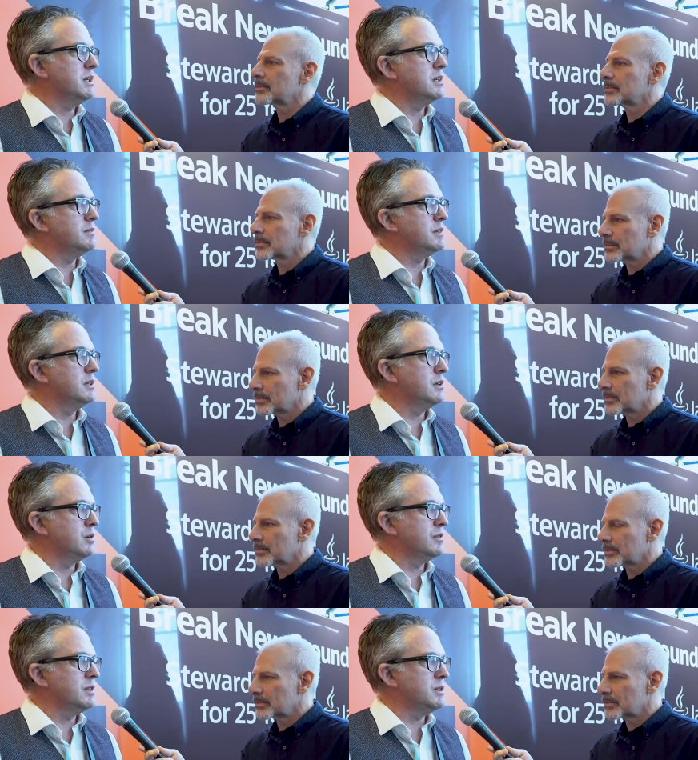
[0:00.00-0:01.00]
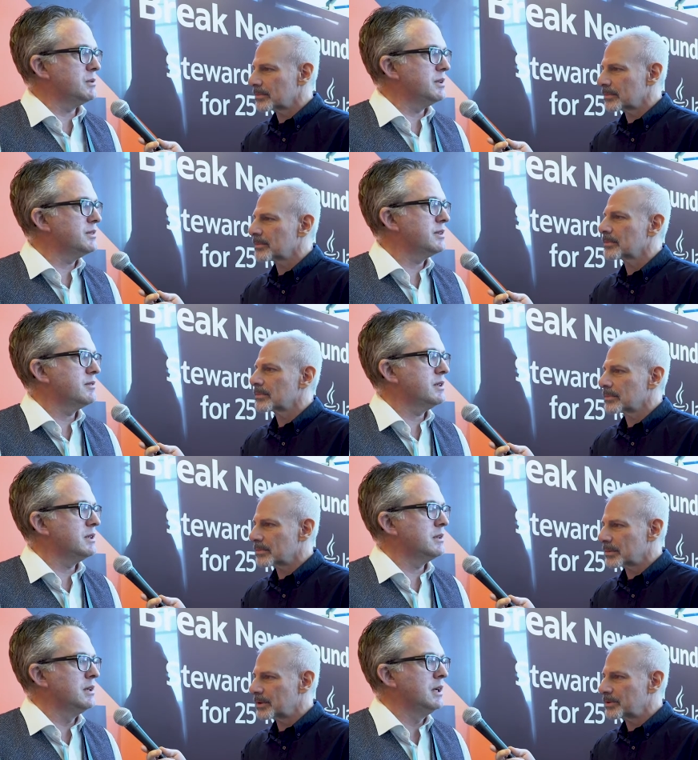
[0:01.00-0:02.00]
Speaker 1: have uh, over in the U S every
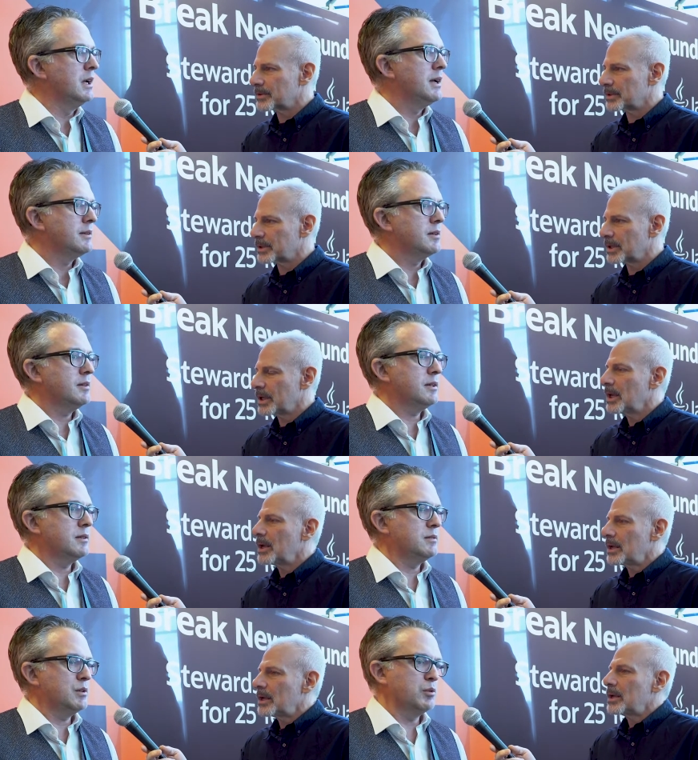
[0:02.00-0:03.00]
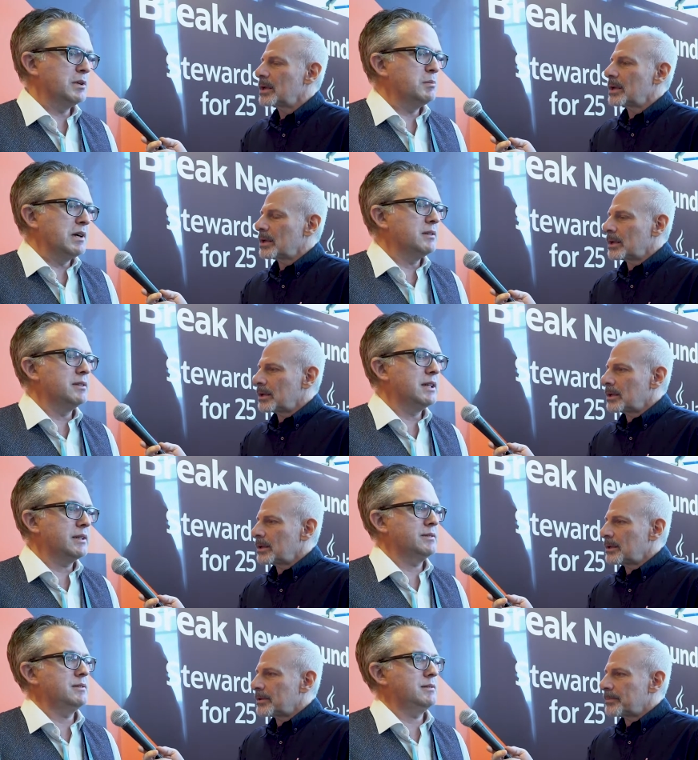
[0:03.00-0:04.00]
year. That, that would be about the
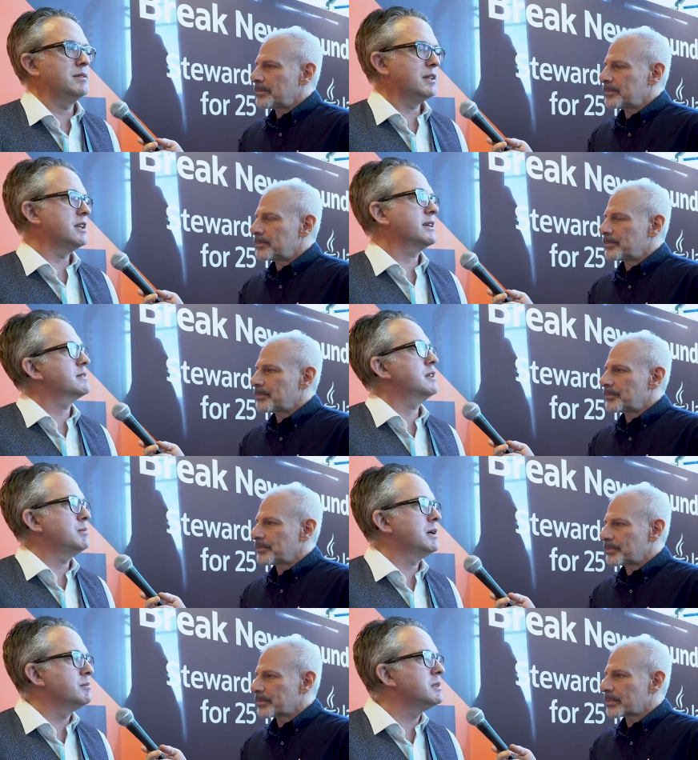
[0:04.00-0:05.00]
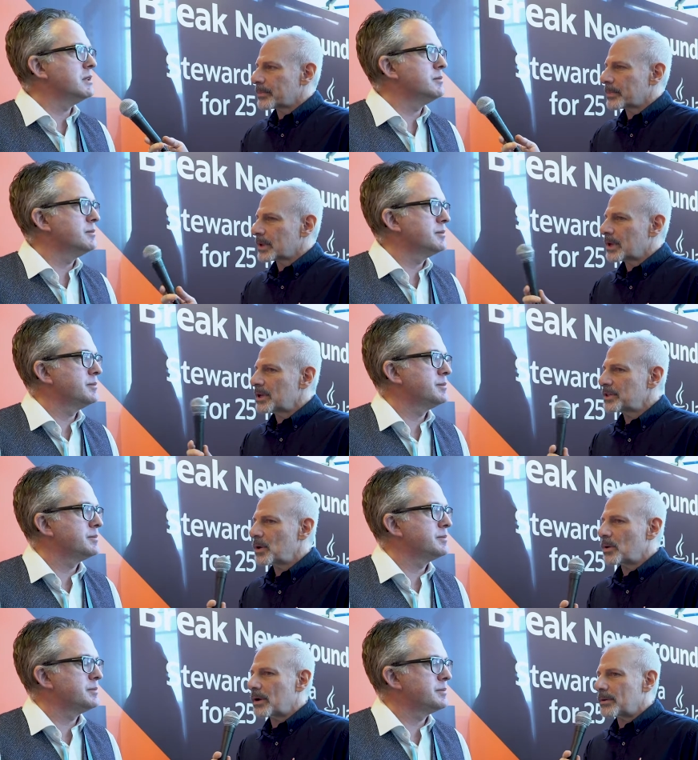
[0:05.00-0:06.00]
next, the next step up, yeah.
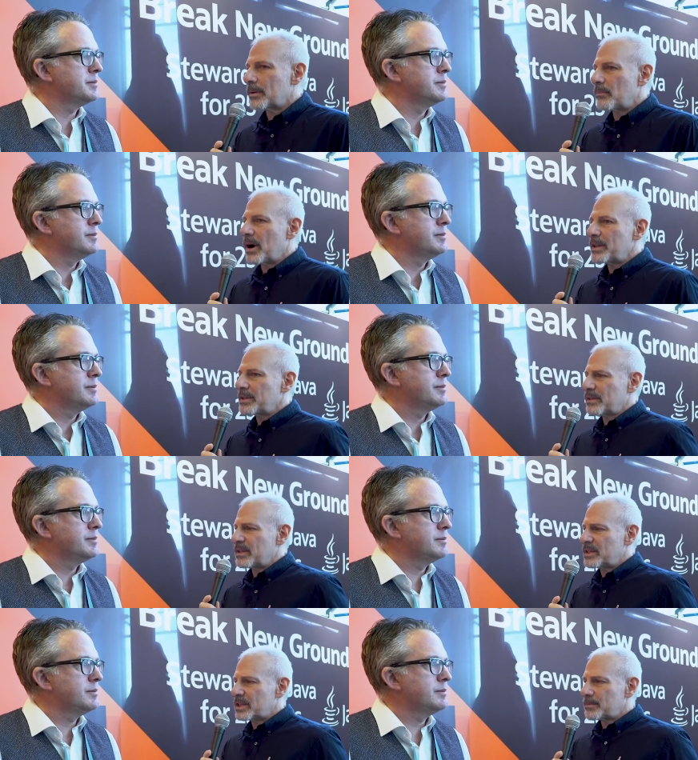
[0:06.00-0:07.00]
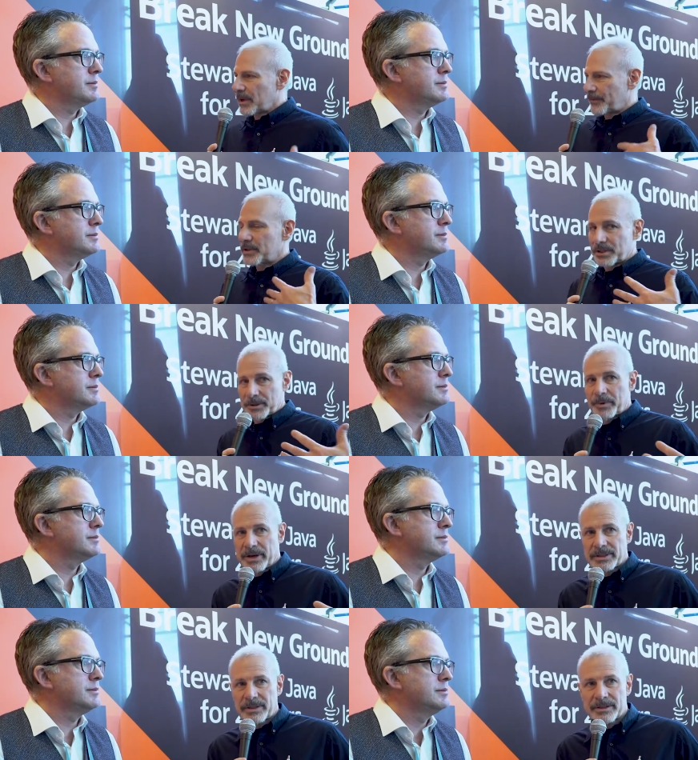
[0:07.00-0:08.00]
Speaker 2: So. My, this is my first
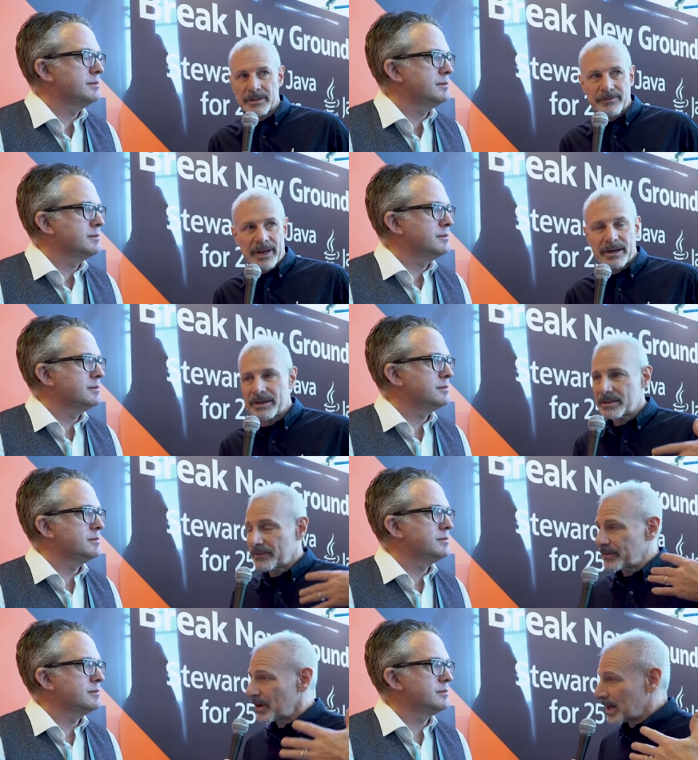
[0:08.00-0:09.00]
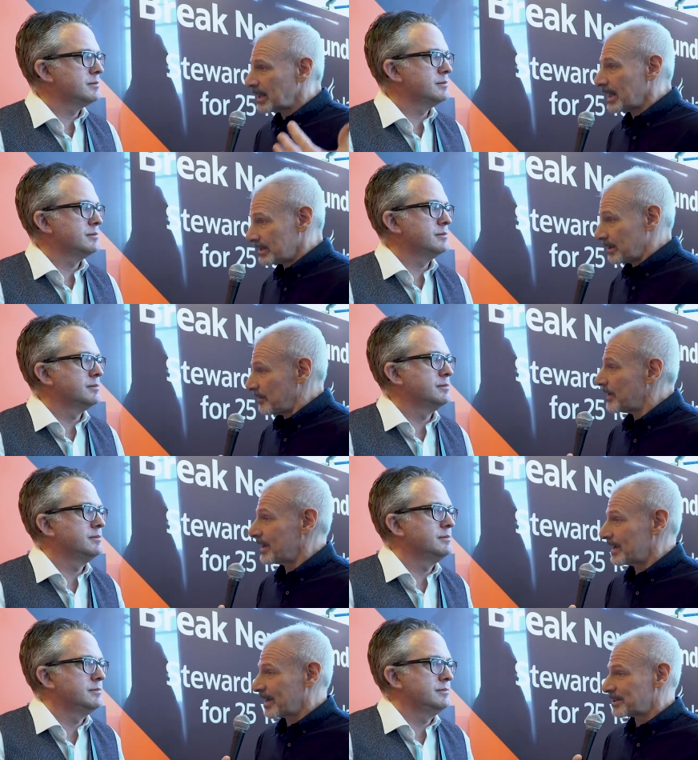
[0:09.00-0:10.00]
experience at this event, and it's a very classy
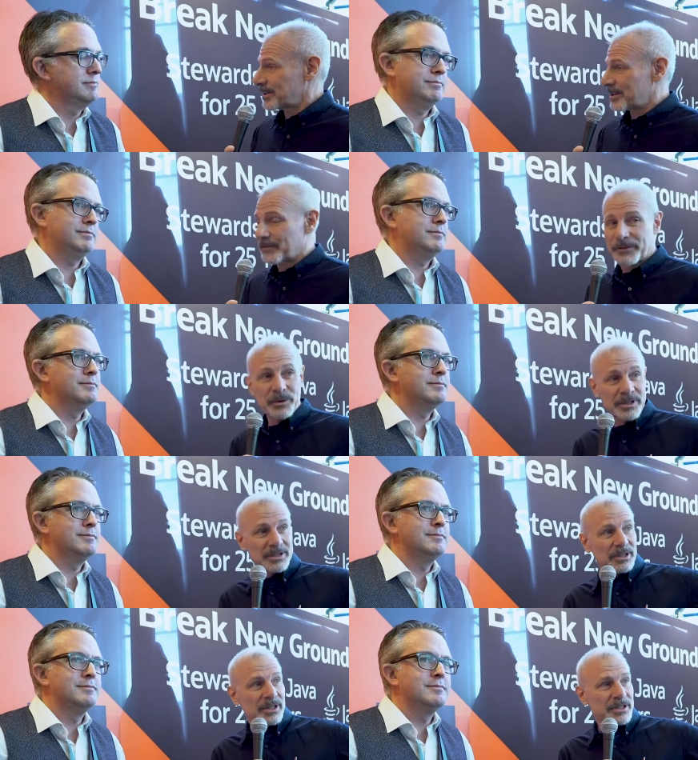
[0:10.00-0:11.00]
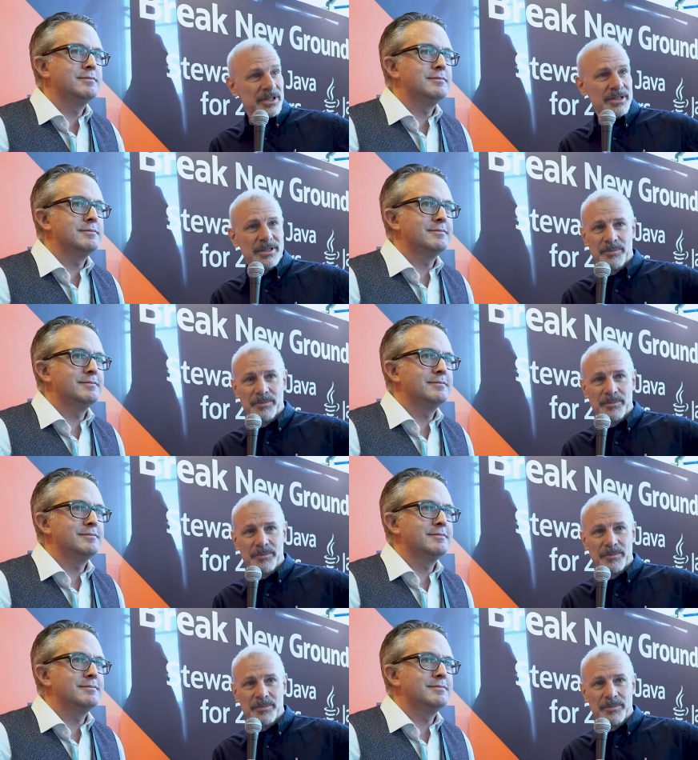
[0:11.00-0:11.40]
event, actually. The food is delicious, the